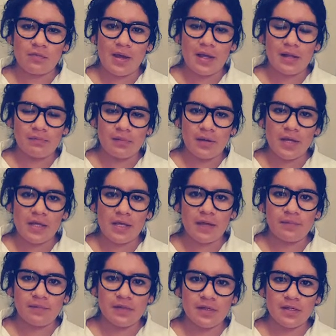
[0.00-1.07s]
of
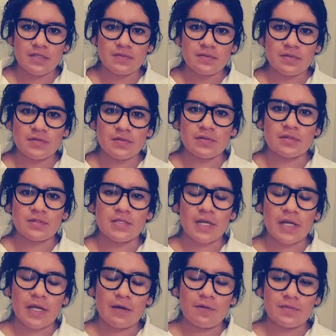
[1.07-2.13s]
alpha-amylase from
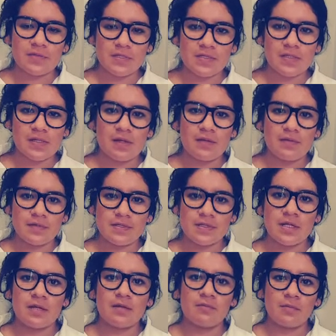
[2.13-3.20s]
Saccharomyces
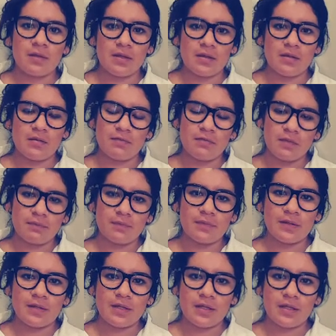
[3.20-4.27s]
cerevisiae,
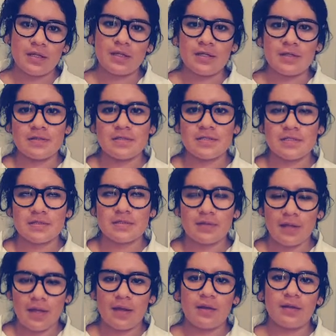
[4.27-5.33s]

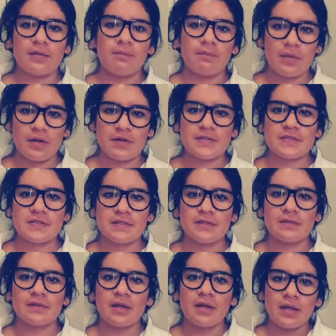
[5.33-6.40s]

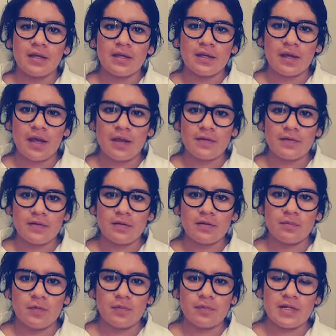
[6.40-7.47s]
59% higher
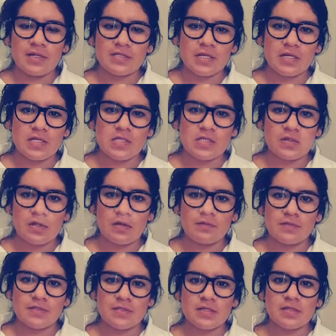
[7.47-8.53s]
immobilization
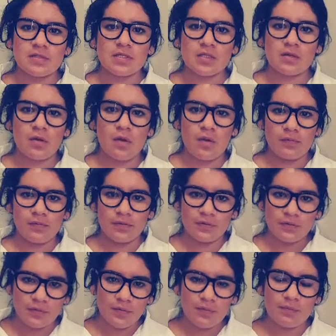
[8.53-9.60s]
efficiency could
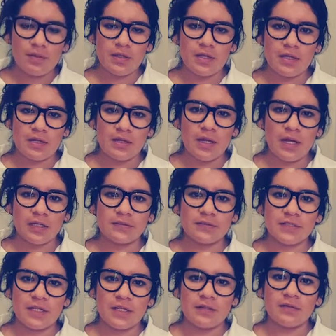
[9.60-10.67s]
not be
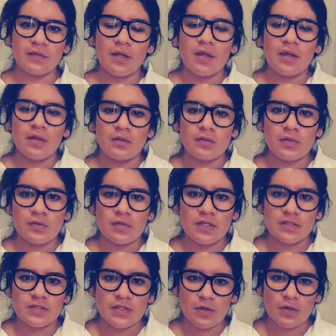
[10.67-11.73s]
attained due
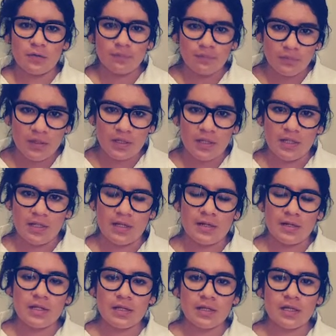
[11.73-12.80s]
to some
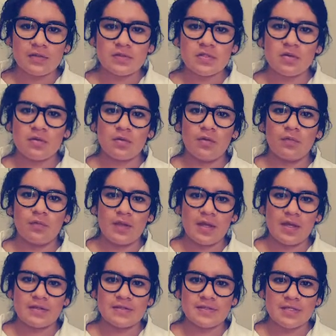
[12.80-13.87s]
leakage of the
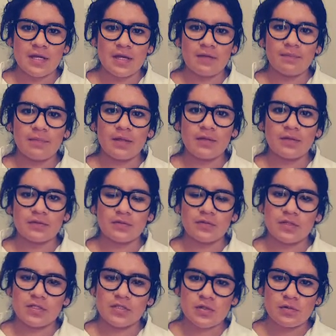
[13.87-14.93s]
enzyme into
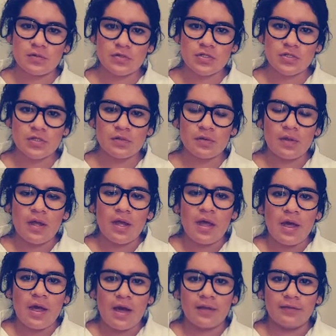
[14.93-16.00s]
the solution.
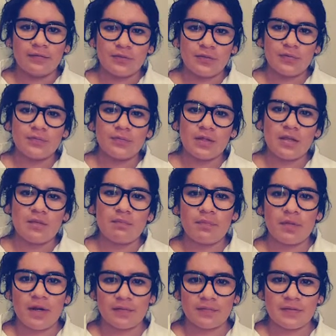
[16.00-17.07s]
Although in
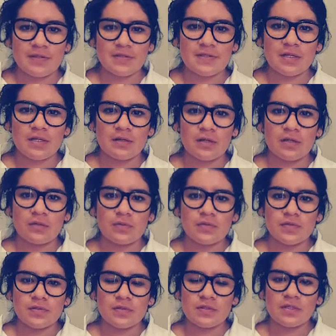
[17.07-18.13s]
practice,
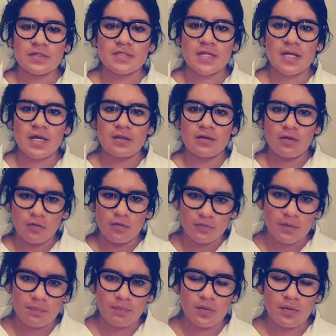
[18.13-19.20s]
reducing the size of
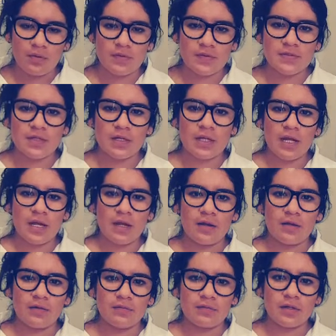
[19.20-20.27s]
the pores
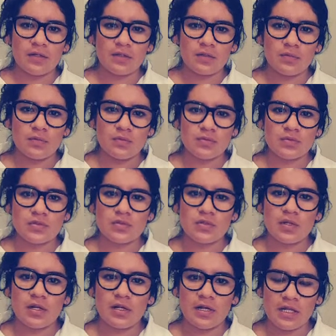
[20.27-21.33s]
can reduce
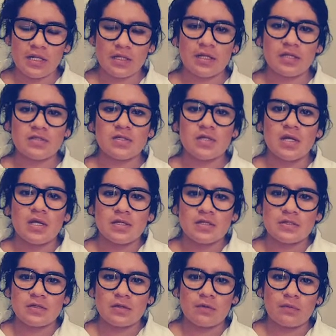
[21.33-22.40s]
leakage,
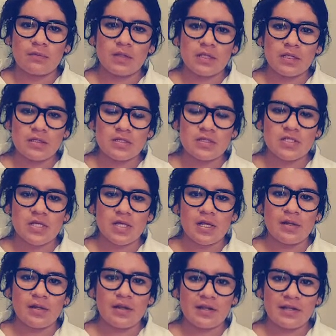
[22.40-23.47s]
some
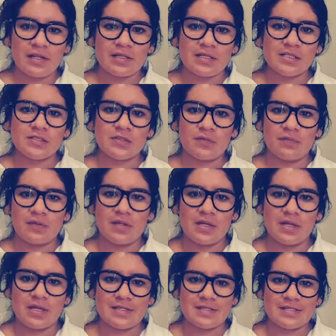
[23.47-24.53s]
initial leakage of
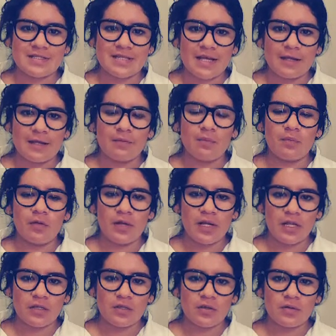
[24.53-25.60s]
the enzyme
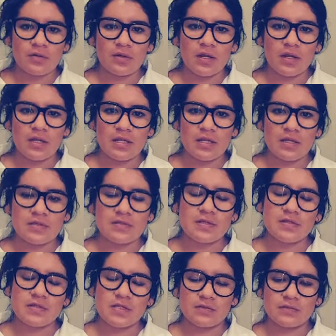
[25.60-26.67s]
molecule is
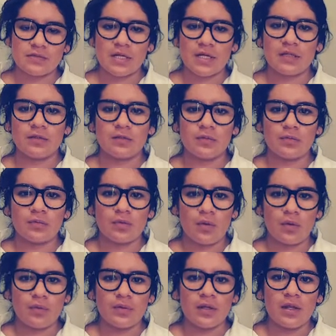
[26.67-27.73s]
certain to
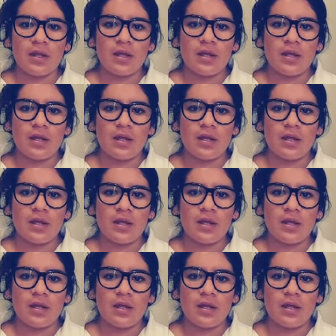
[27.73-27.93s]
occur,